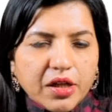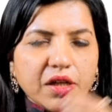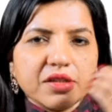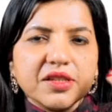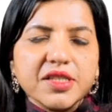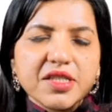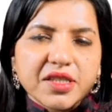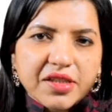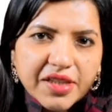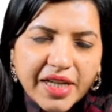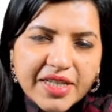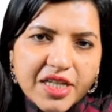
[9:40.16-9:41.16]
This
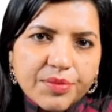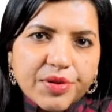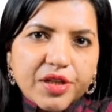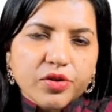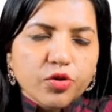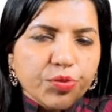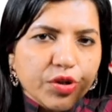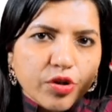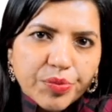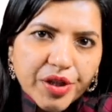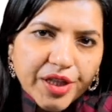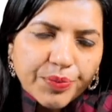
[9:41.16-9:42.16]
delta bilirubin or
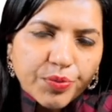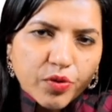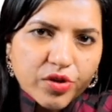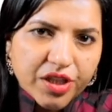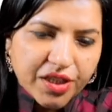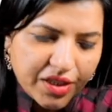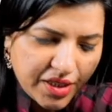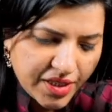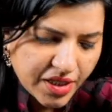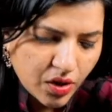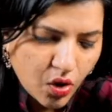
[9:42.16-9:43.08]
biliprotein is a